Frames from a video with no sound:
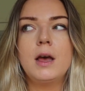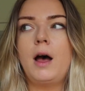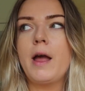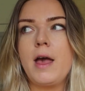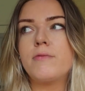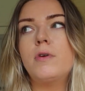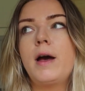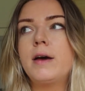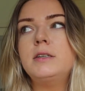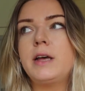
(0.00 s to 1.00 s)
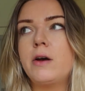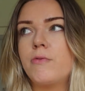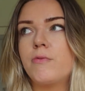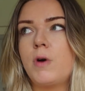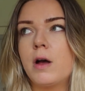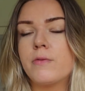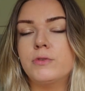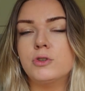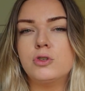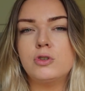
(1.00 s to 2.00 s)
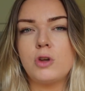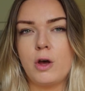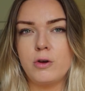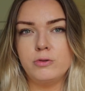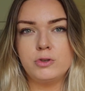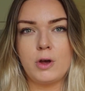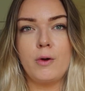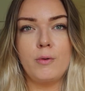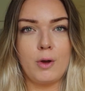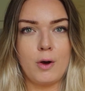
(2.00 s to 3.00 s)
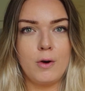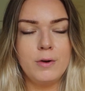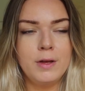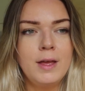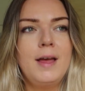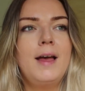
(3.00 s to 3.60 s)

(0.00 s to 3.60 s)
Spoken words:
I have not had a day off of work for so long,